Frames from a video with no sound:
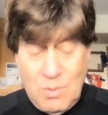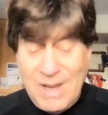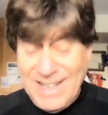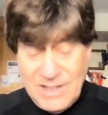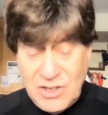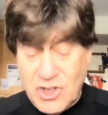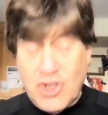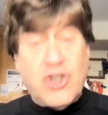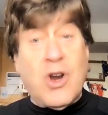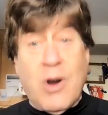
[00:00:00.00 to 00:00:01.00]
Why didn't this
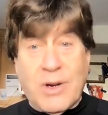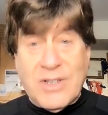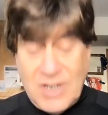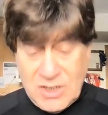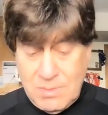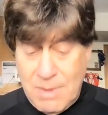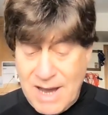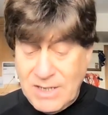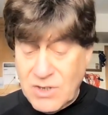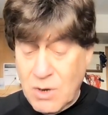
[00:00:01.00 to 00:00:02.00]
jerk just
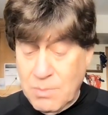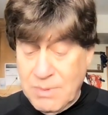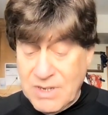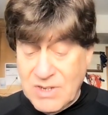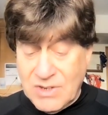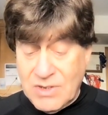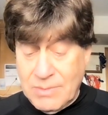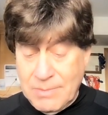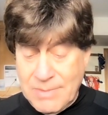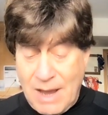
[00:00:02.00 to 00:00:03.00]
mind his own
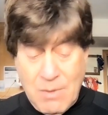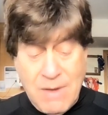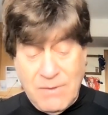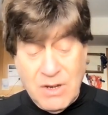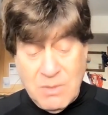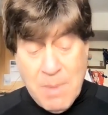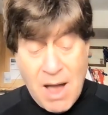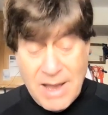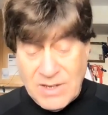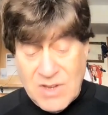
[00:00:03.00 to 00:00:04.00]
business? I waved
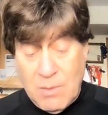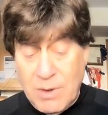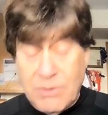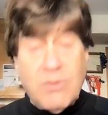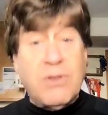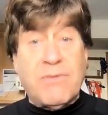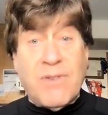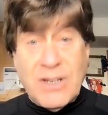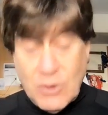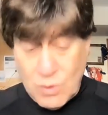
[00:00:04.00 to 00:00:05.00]
goodbye as I went through the
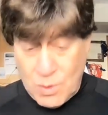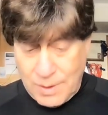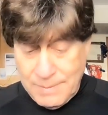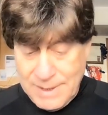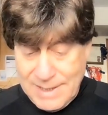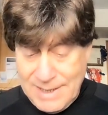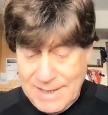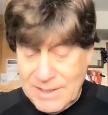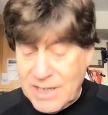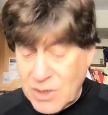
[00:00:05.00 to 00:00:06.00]
front door.
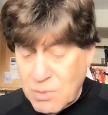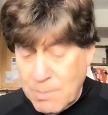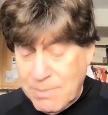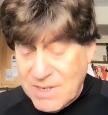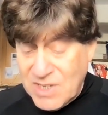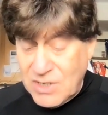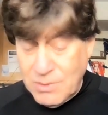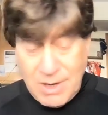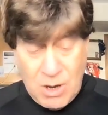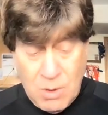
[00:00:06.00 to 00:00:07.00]
The kids were busy
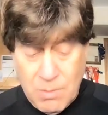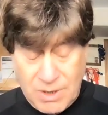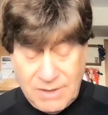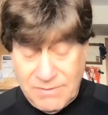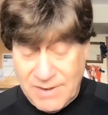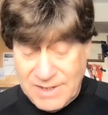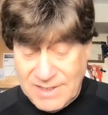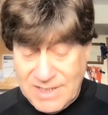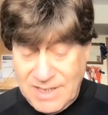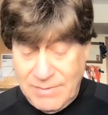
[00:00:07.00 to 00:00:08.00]
doing homework in front of
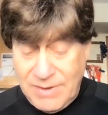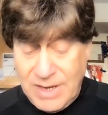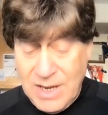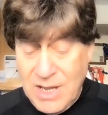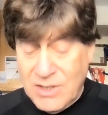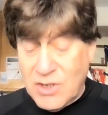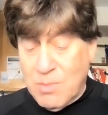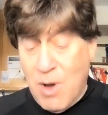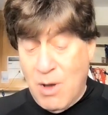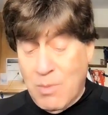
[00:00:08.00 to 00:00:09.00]
the TV, the
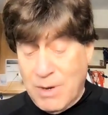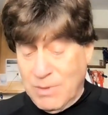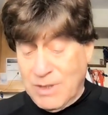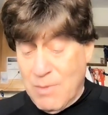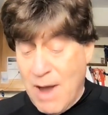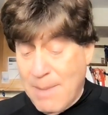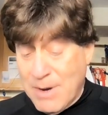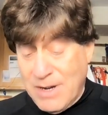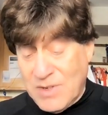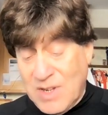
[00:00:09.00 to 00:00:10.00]
small one with the
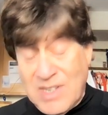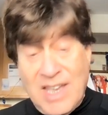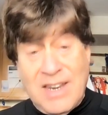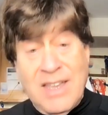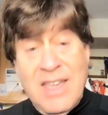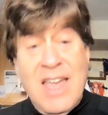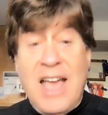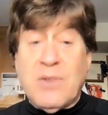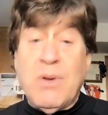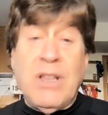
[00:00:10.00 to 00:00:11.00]
rabbit ears antenna,
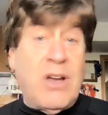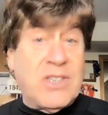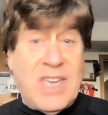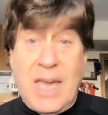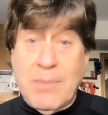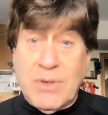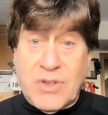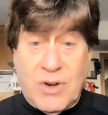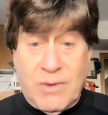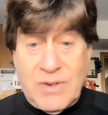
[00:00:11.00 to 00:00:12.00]
as we lost cable
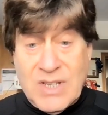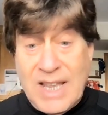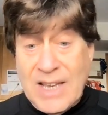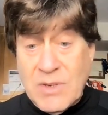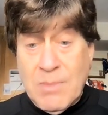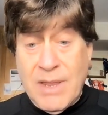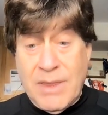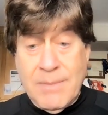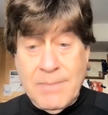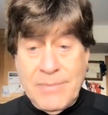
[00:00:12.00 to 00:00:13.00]
service last month.